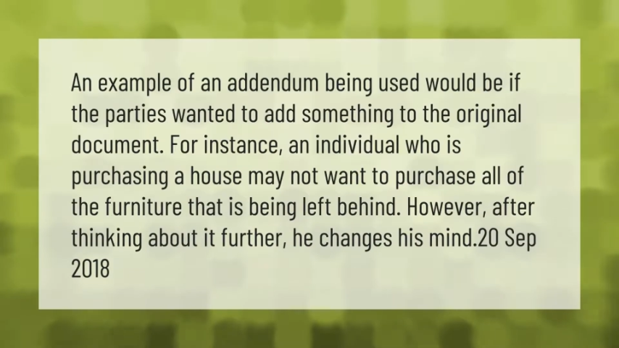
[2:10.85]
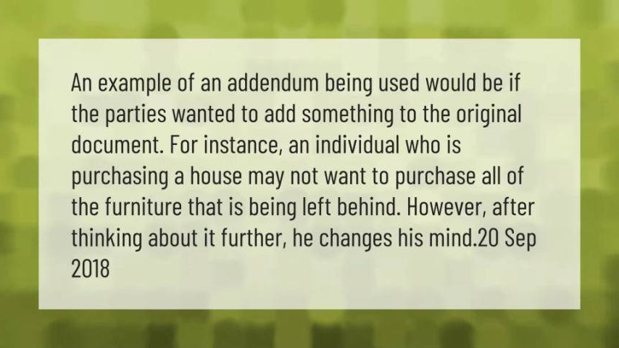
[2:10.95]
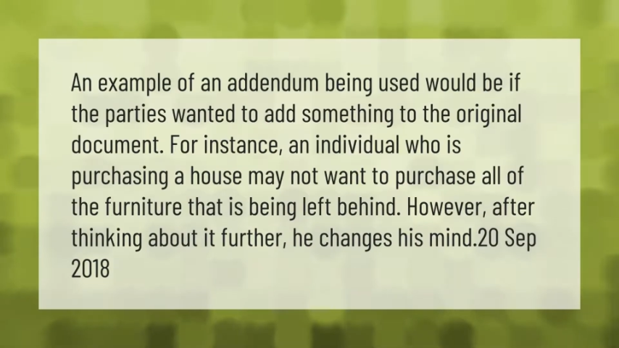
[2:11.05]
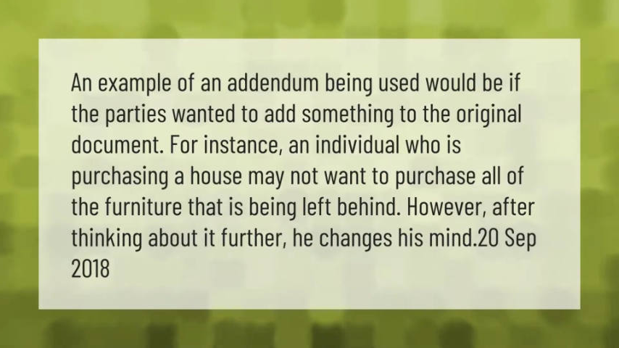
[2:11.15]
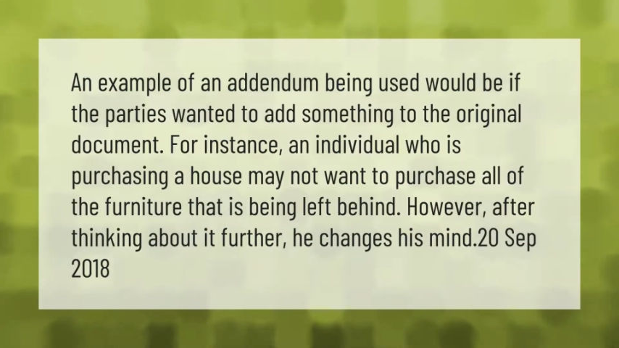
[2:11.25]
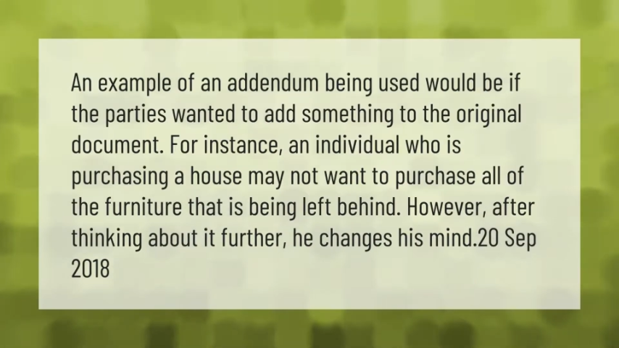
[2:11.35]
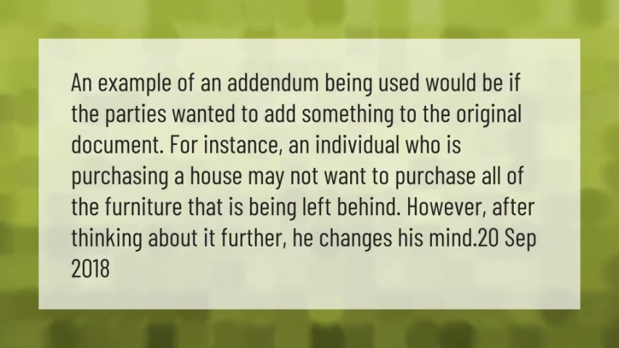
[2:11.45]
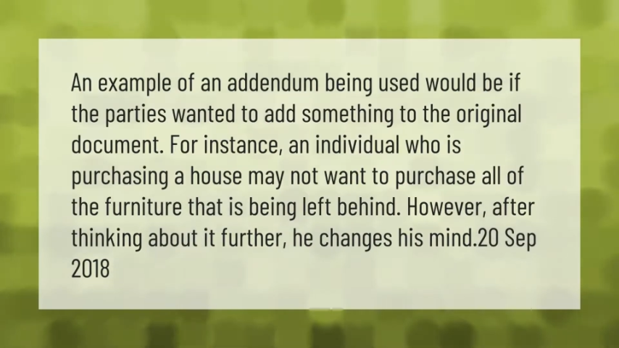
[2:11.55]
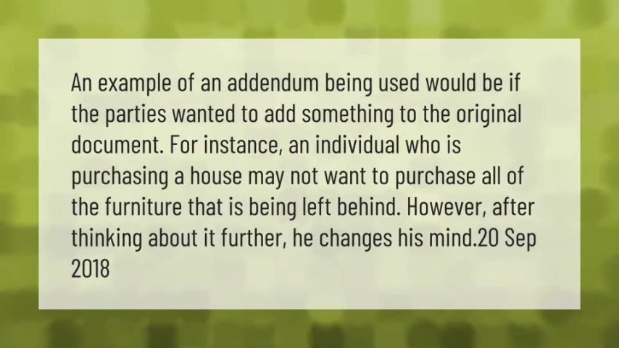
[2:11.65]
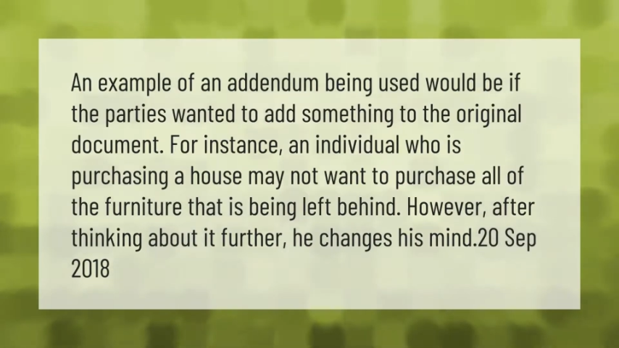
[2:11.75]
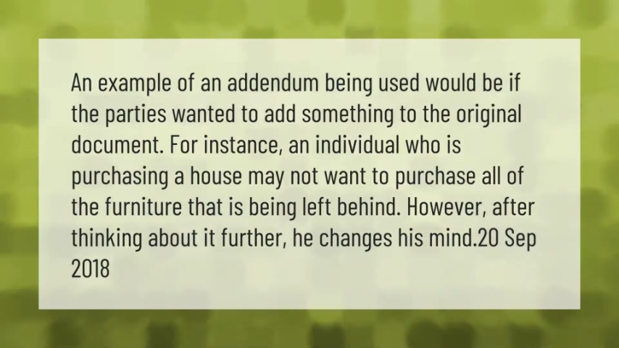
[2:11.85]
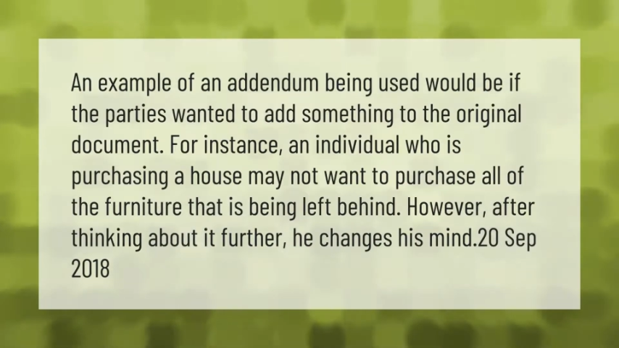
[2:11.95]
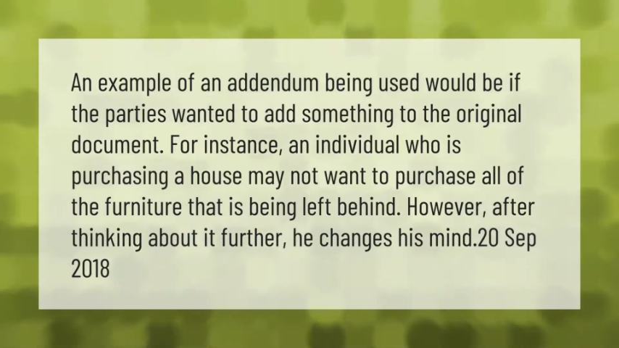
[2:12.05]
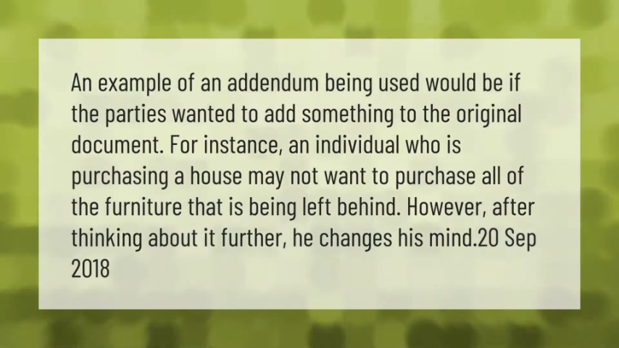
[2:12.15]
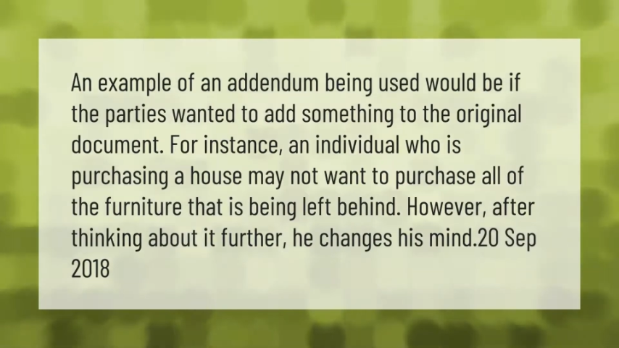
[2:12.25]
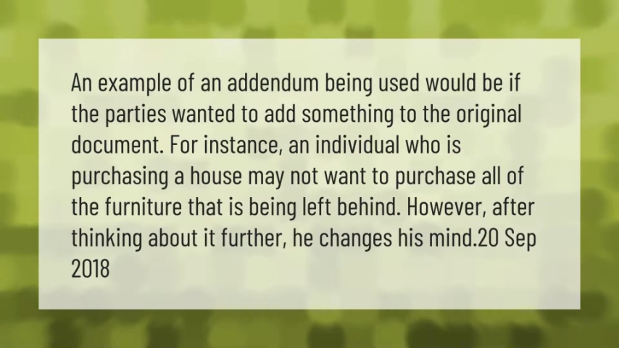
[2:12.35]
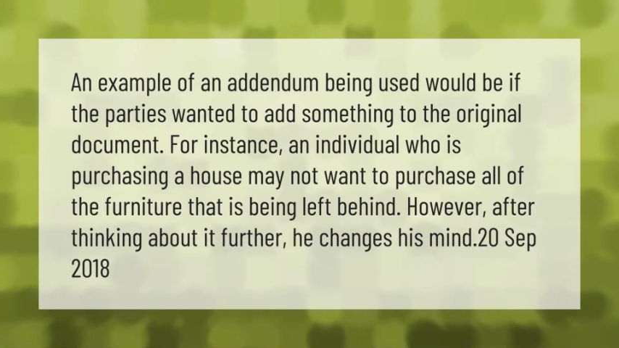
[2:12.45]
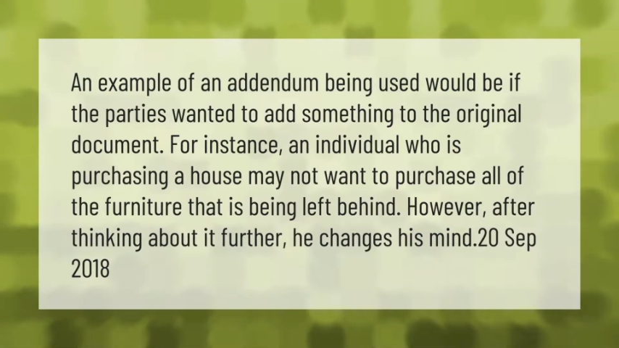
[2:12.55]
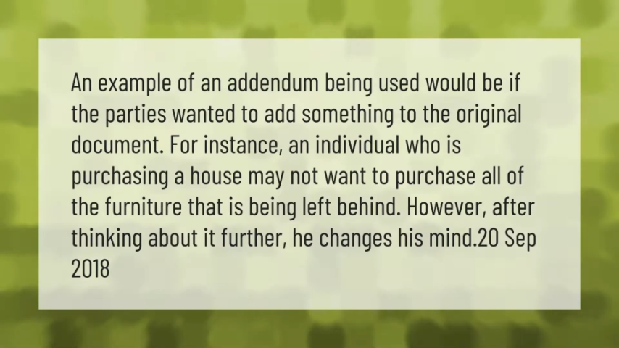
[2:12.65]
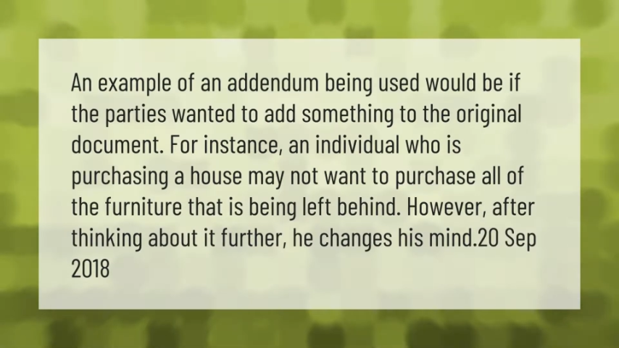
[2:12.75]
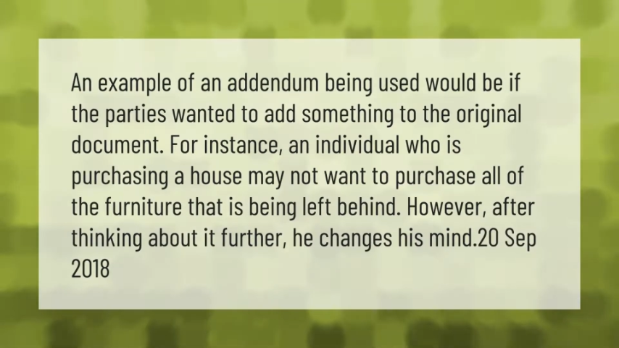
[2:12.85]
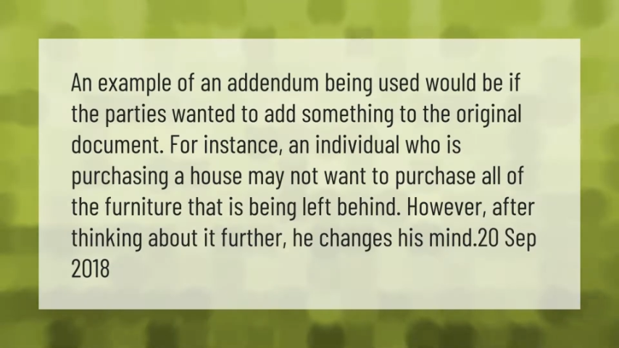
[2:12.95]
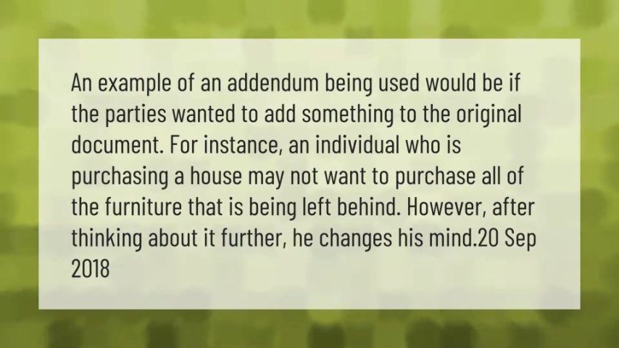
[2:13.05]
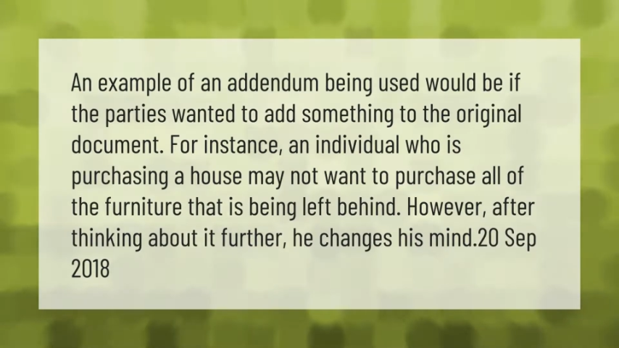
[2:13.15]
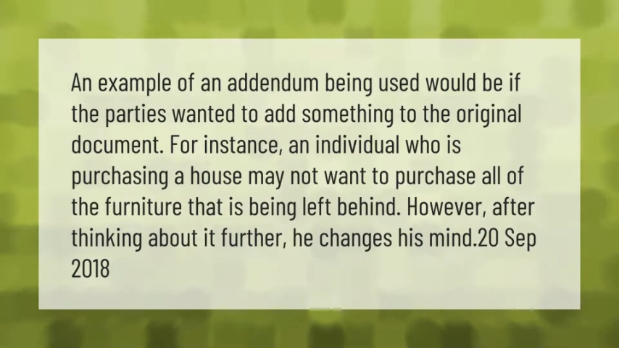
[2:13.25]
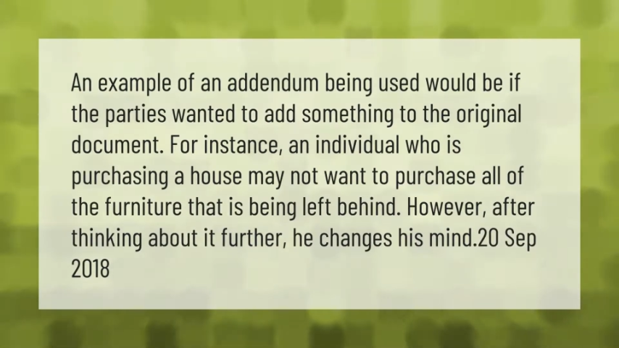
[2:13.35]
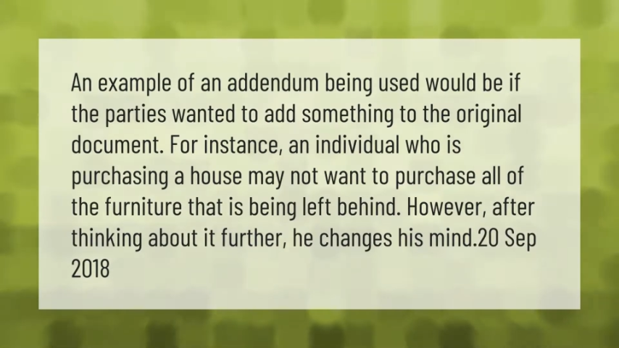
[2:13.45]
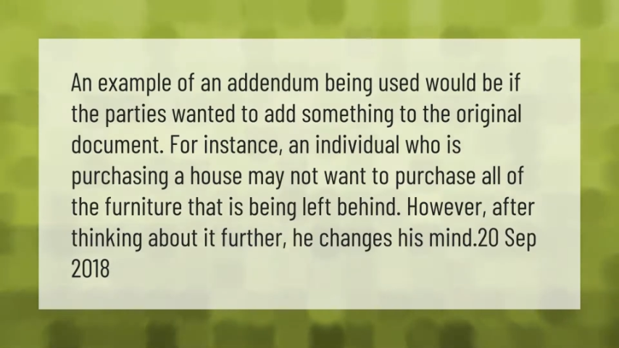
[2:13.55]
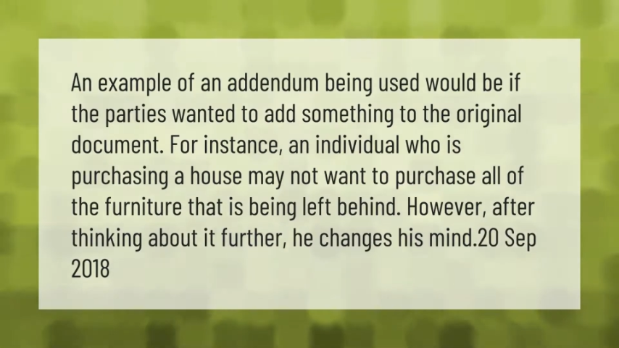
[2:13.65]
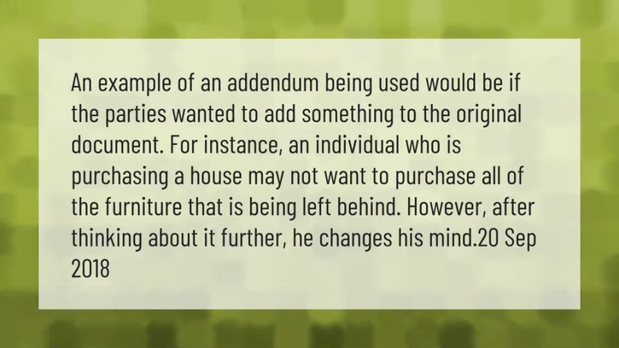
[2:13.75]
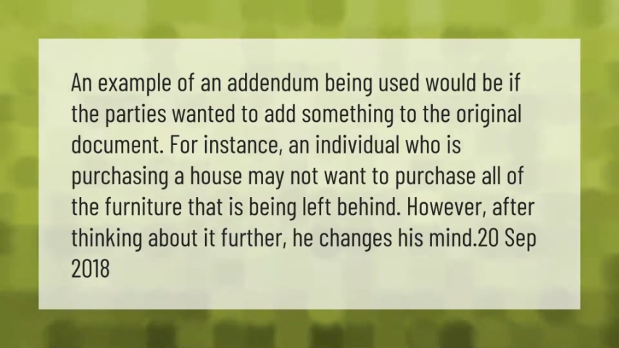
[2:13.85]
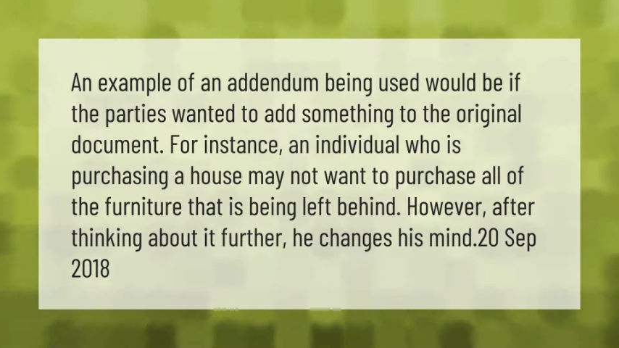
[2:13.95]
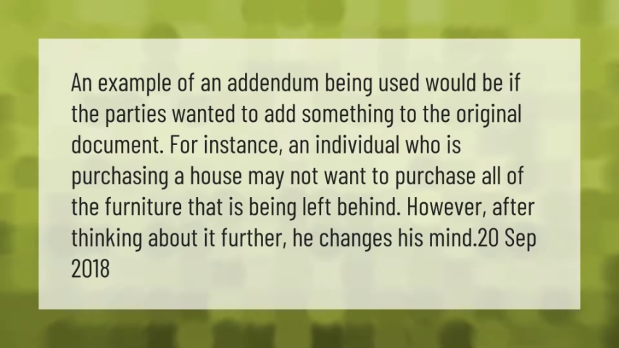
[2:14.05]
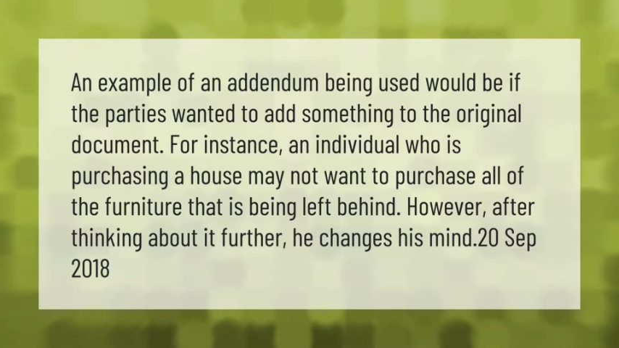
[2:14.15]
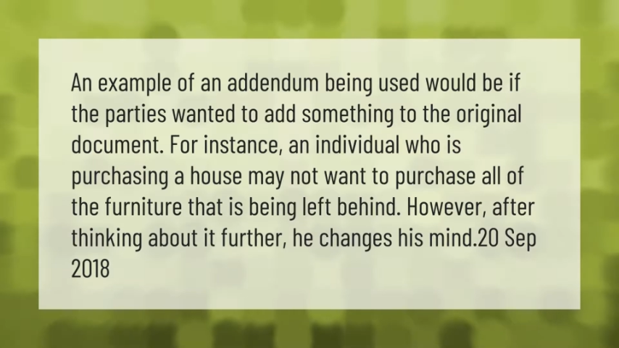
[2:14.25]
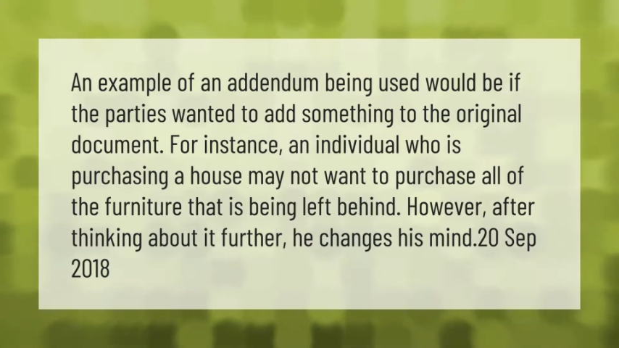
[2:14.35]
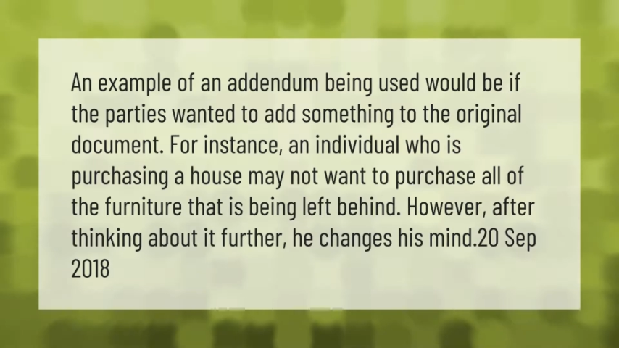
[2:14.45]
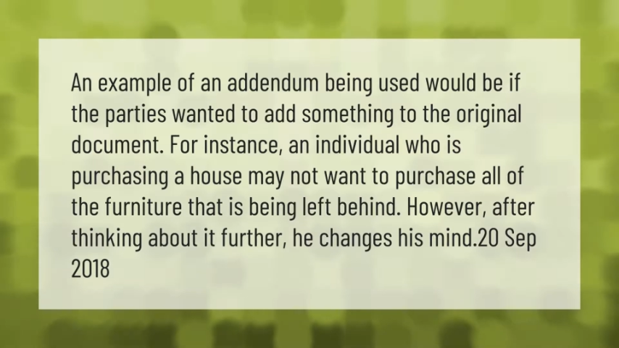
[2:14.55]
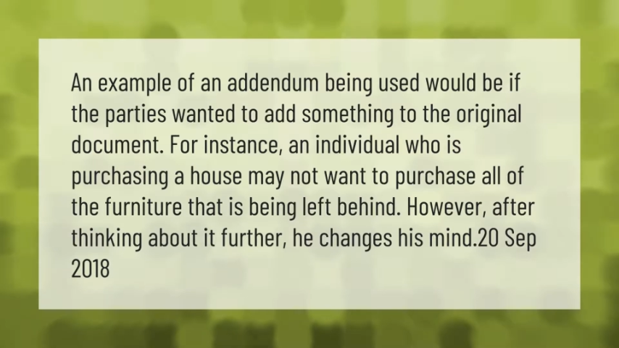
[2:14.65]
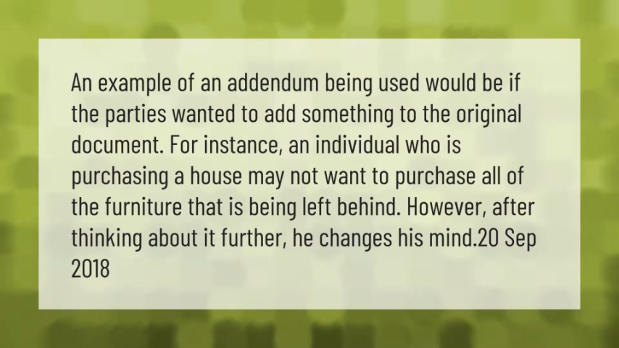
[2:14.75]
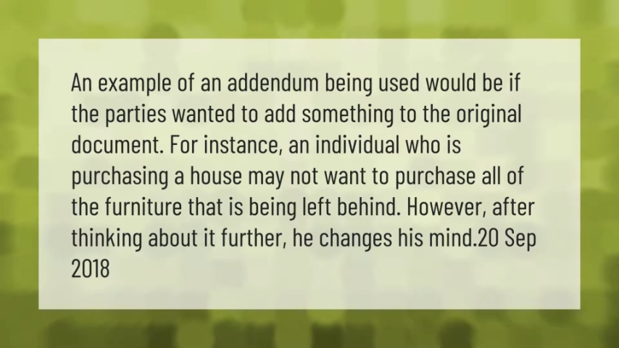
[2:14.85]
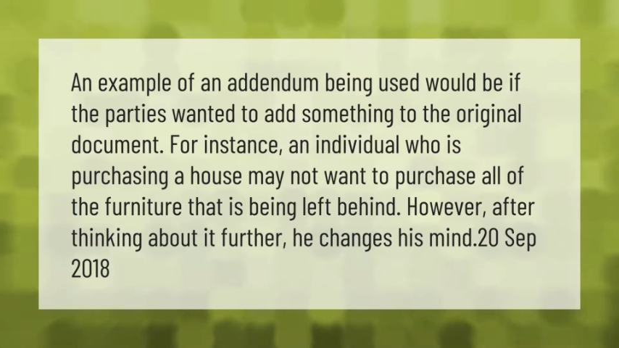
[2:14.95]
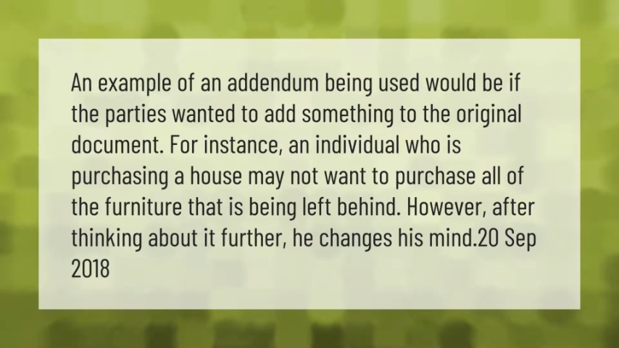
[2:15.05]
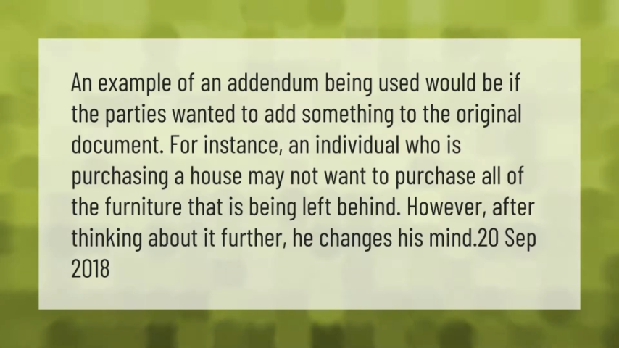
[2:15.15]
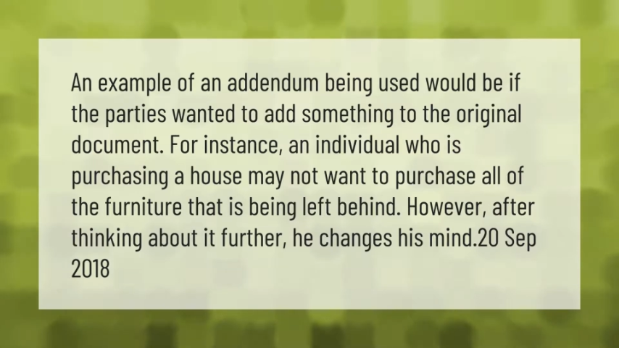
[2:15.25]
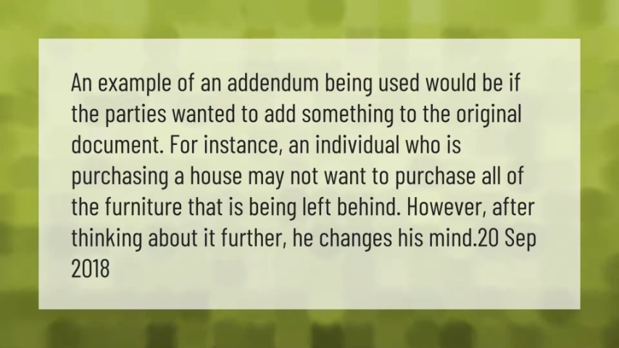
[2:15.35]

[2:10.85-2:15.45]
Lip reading: (no speaker visible)